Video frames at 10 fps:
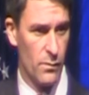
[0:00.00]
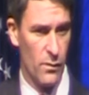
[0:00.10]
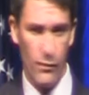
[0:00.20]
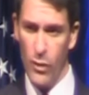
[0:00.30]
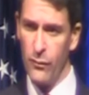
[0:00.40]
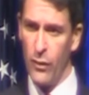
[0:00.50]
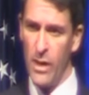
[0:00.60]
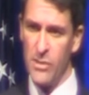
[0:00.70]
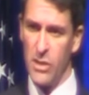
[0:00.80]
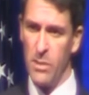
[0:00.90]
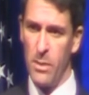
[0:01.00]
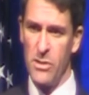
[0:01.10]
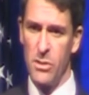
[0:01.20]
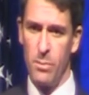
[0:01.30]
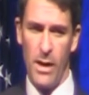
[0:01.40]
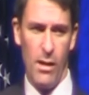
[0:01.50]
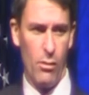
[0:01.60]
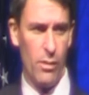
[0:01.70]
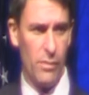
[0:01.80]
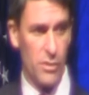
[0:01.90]
You vote for us, keep us in
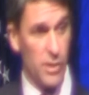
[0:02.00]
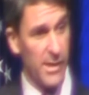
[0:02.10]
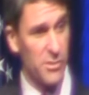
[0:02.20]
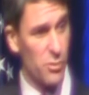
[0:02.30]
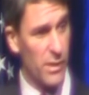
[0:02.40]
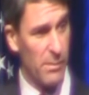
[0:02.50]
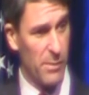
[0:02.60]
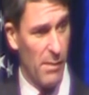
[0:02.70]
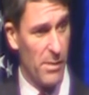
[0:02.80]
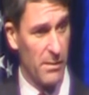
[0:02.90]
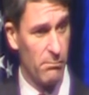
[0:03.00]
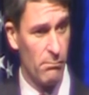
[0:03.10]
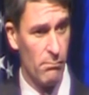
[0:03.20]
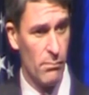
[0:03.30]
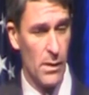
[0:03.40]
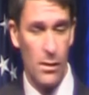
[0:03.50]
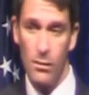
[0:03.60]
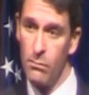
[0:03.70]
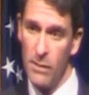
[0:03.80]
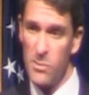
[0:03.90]
power, and the checks will keep coming.
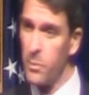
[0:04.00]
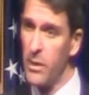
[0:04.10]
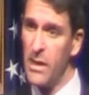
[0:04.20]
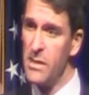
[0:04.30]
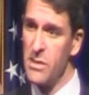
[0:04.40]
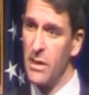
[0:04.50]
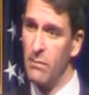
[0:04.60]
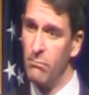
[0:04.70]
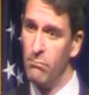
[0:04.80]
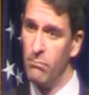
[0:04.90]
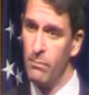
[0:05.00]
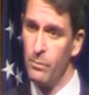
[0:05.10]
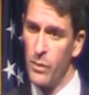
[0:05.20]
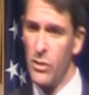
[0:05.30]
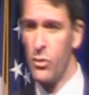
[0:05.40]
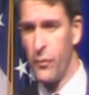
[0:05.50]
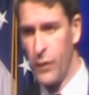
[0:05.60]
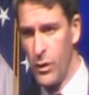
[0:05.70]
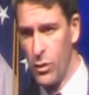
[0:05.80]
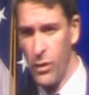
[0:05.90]
That's pretty easy. They do the
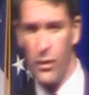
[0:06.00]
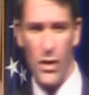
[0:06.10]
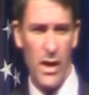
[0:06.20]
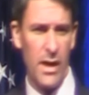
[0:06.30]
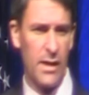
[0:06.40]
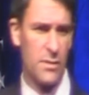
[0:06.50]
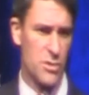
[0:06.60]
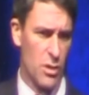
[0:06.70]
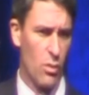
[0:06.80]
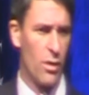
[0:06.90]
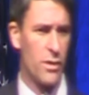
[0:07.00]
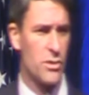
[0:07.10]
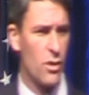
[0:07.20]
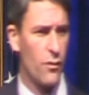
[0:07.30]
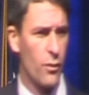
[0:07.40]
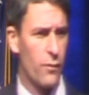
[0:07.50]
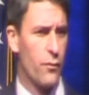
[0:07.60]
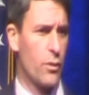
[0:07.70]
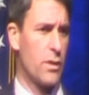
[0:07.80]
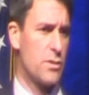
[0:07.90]
feel good thing and so on and so forth.
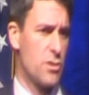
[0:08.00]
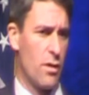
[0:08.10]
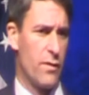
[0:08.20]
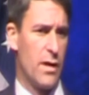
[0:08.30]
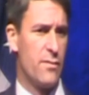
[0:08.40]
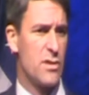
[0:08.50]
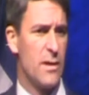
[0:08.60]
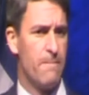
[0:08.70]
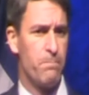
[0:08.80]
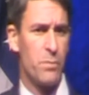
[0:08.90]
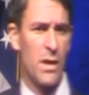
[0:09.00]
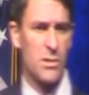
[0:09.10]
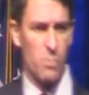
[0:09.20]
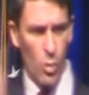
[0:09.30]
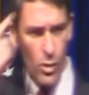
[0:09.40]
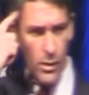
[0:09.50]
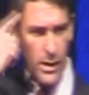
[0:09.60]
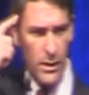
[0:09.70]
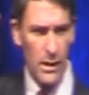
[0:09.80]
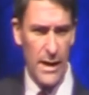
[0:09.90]
For conservatives, it's more
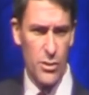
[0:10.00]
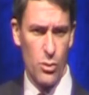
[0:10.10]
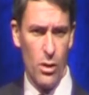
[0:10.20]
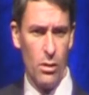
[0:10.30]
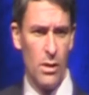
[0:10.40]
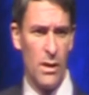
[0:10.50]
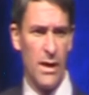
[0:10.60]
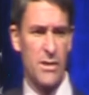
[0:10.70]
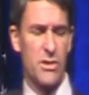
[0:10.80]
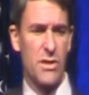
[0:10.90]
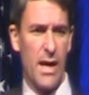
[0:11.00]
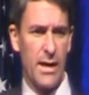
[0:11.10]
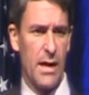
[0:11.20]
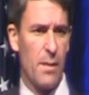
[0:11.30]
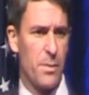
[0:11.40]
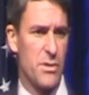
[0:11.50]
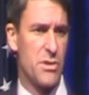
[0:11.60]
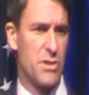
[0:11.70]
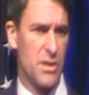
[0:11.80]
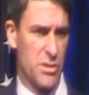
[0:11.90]
intellectual. It's setting up a
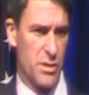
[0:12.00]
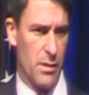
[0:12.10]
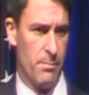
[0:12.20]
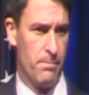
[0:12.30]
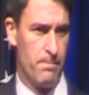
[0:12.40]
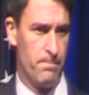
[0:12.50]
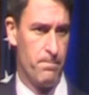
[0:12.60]
system